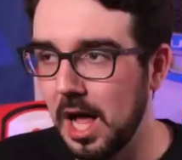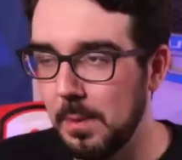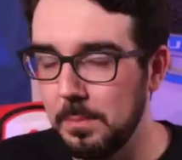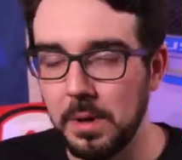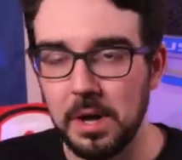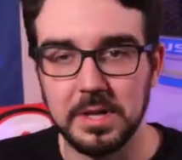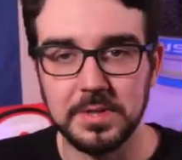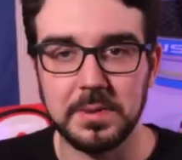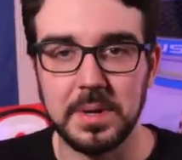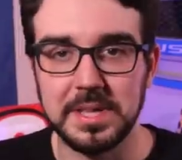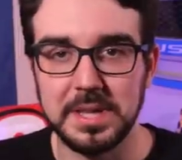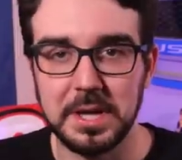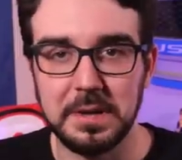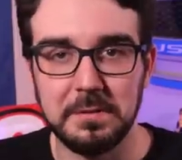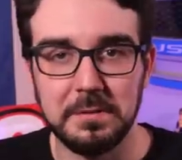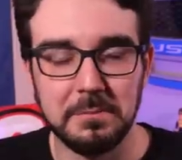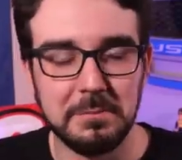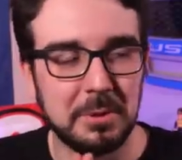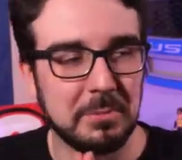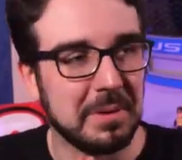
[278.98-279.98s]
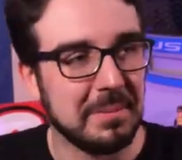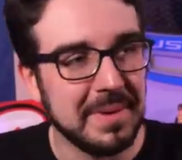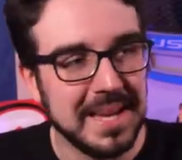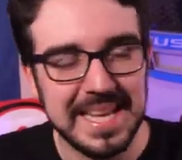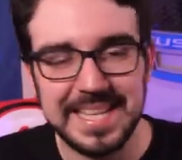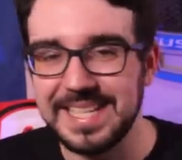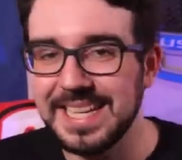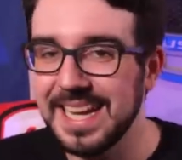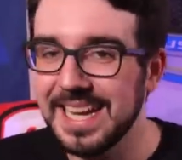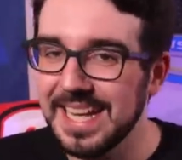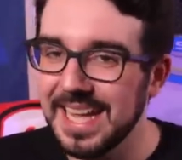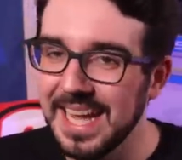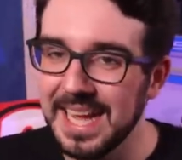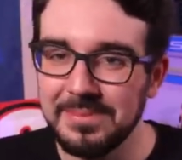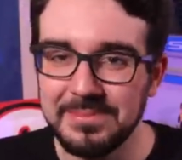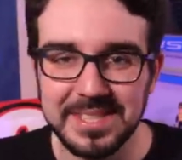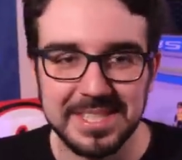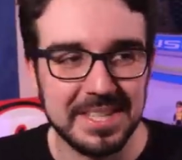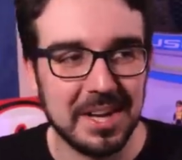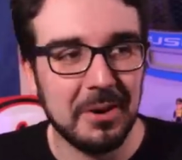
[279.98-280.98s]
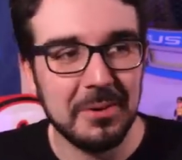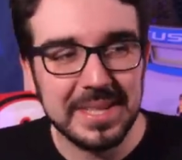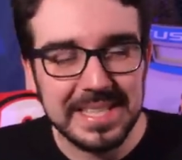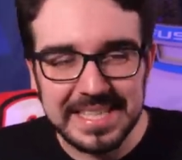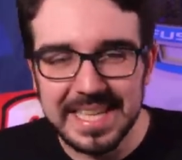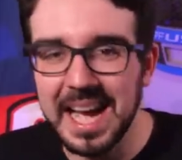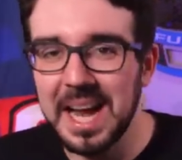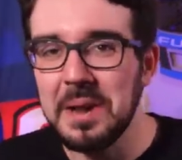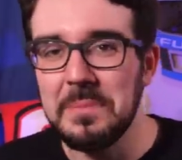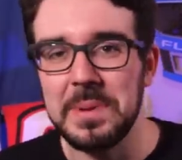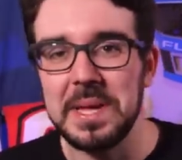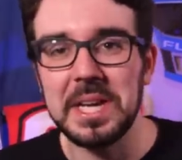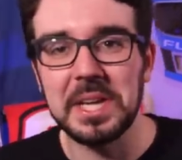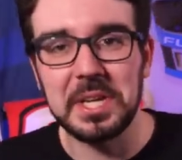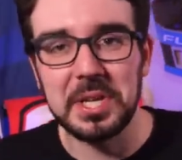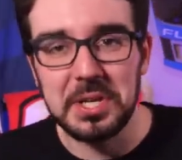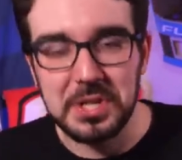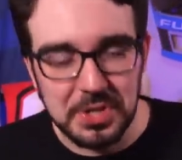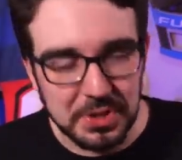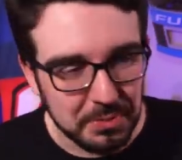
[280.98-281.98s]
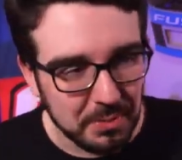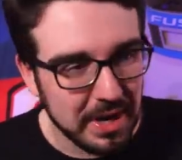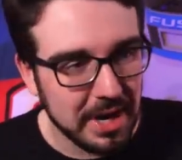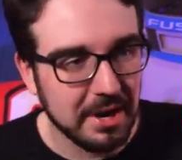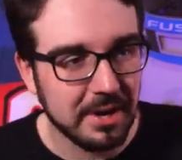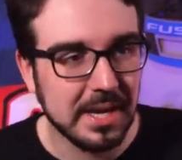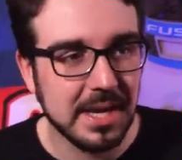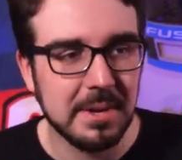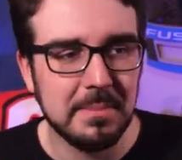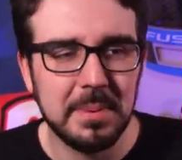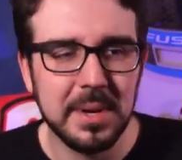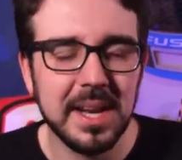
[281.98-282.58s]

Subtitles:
I'll pause right there for a moment. Man, Denny Hamlin's always gotta be a contrarian,